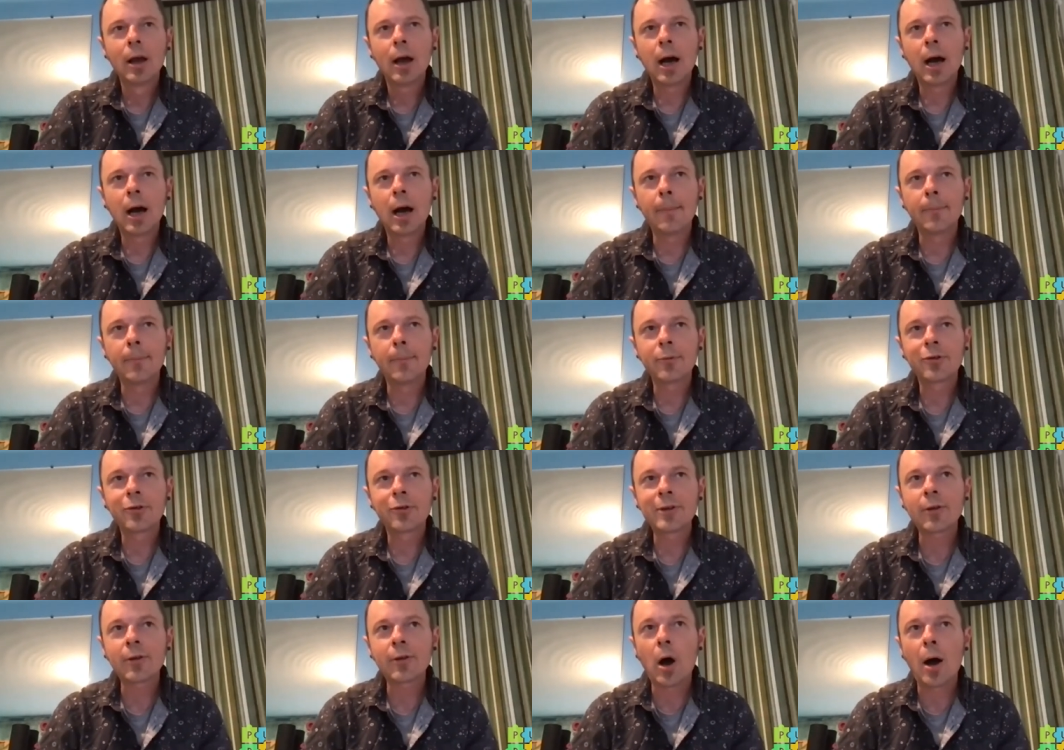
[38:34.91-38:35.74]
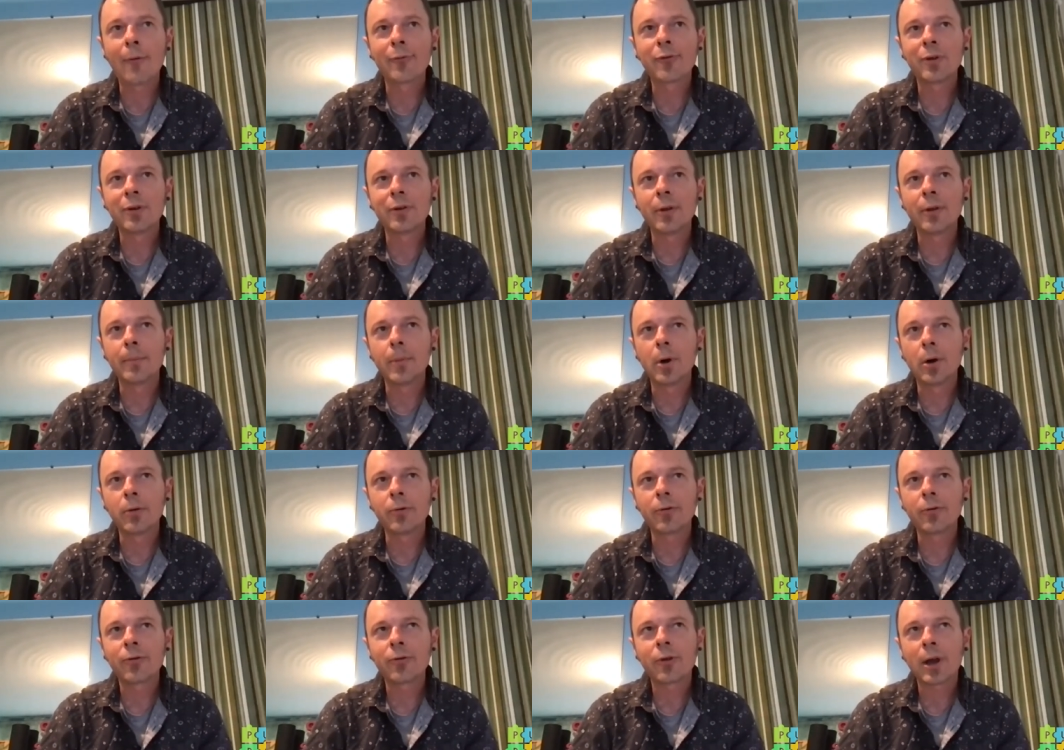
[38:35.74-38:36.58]
Um, so that's often the
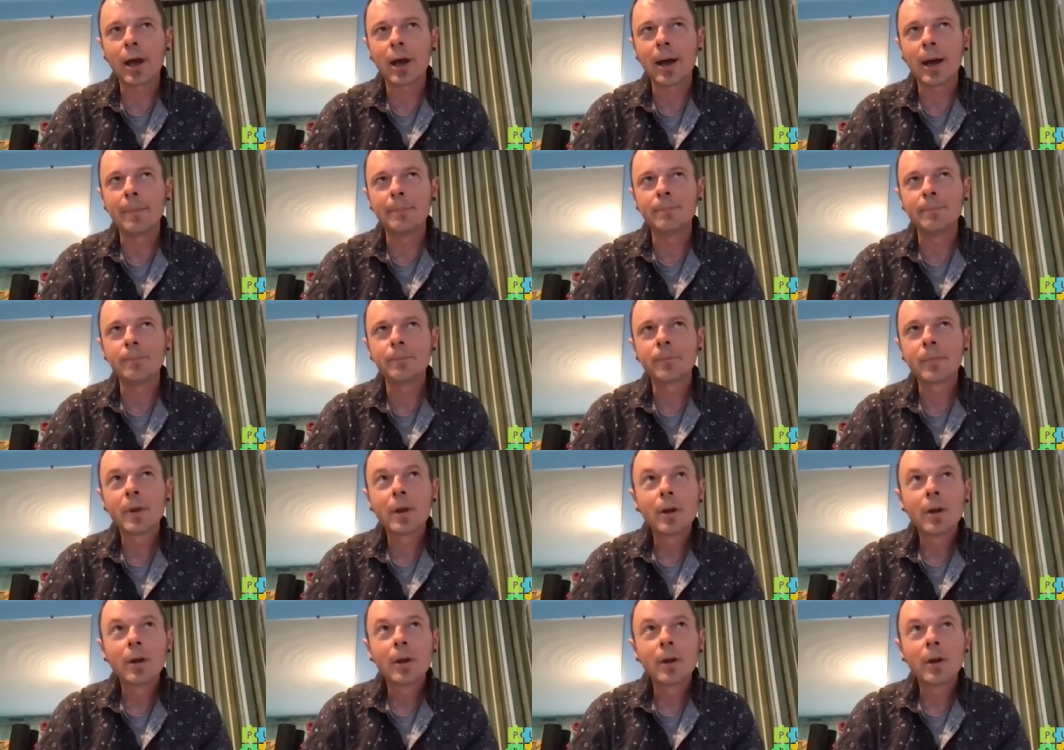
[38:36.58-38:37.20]
most, um,